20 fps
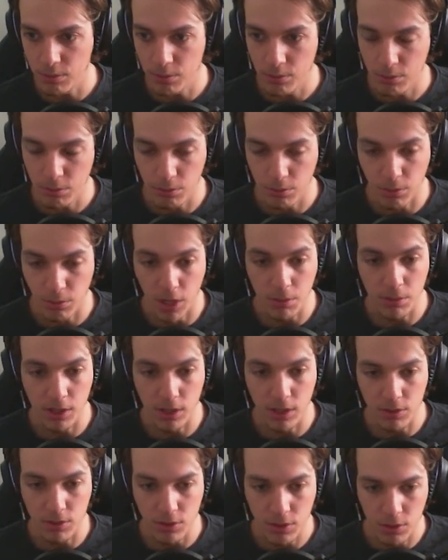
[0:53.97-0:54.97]
might be
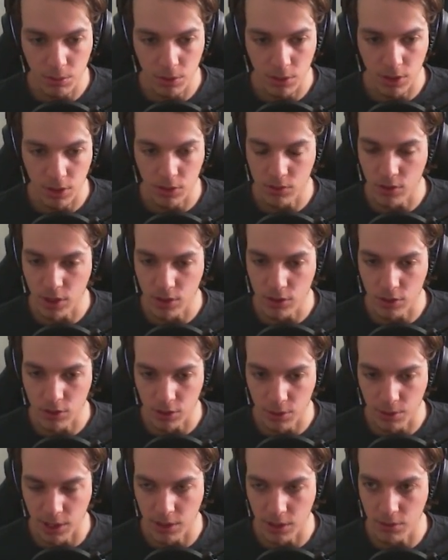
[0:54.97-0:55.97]
difficult, but I'll try to
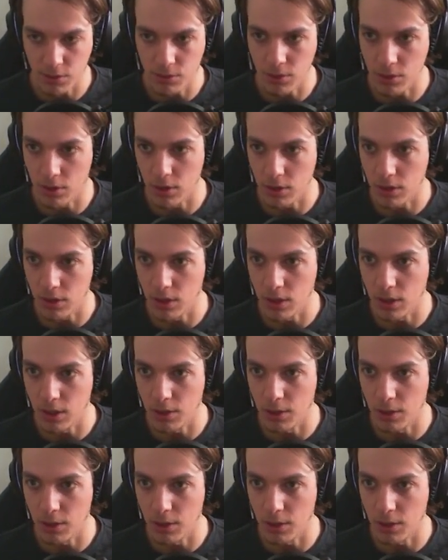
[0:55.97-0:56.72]
explain for